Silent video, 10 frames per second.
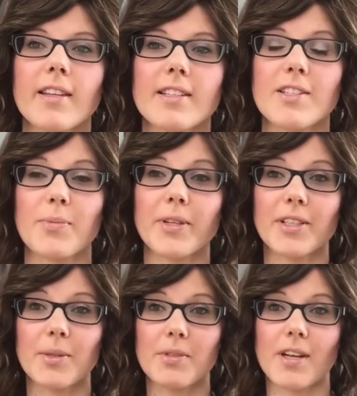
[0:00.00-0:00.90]
this is a really
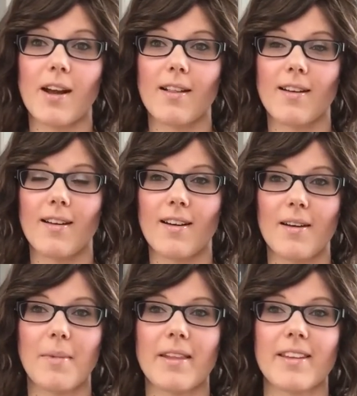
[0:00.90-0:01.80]
cute style.
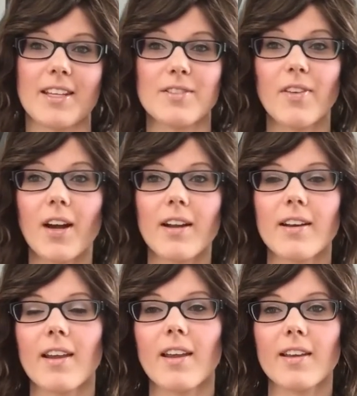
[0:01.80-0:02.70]
I think it's
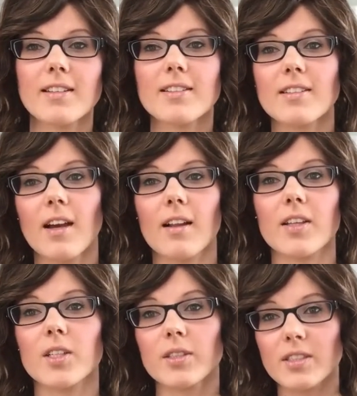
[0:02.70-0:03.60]
fun. It's
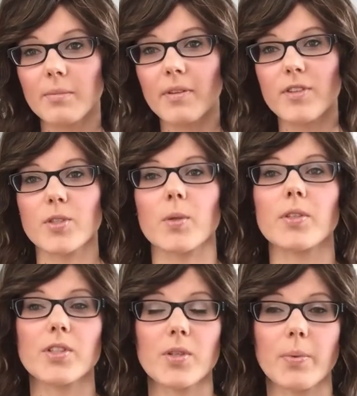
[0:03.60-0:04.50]
above the
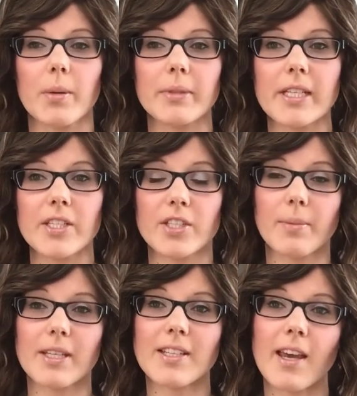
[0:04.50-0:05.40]
shoulders, so probably easier to
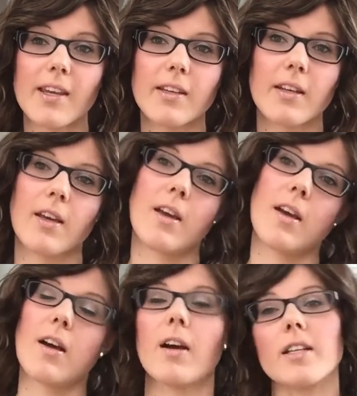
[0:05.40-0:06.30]
maintain.
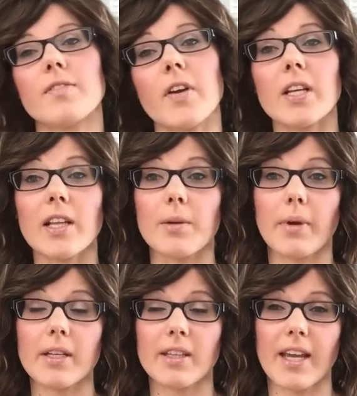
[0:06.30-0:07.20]
It's very
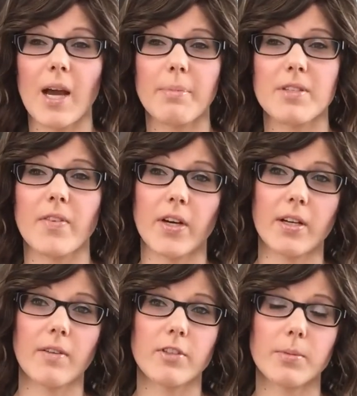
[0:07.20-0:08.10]
lightweight. The cap is very
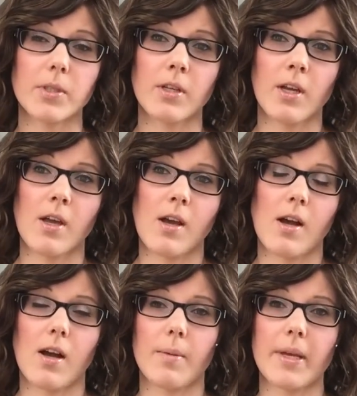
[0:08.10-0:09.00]
comfortable.
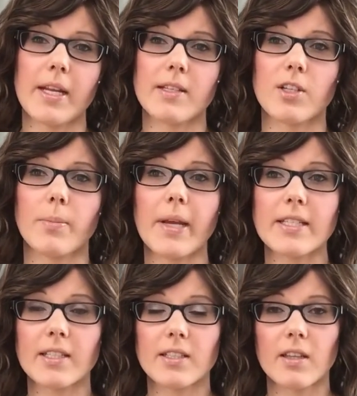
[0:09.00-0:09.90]
It is your
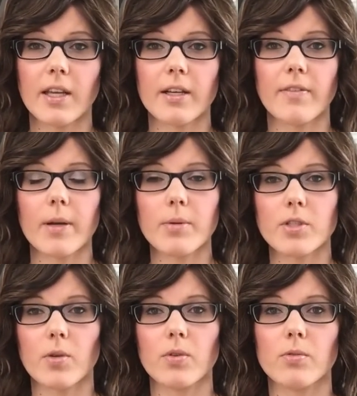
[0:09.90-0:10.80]
basic synthetic fiber,
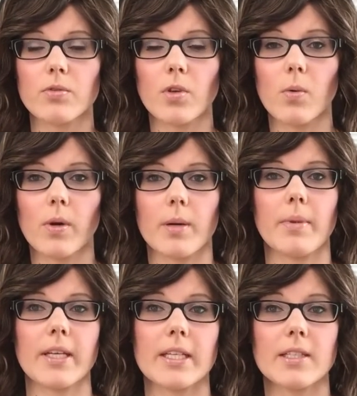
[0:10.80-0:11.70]
so you don't want to
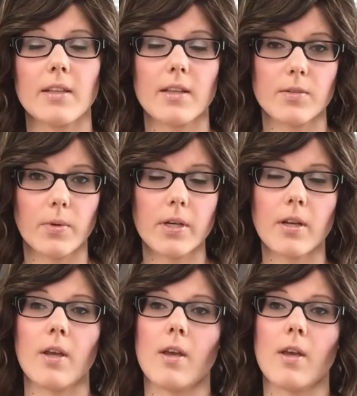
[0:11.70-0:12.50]
apply heat to this one.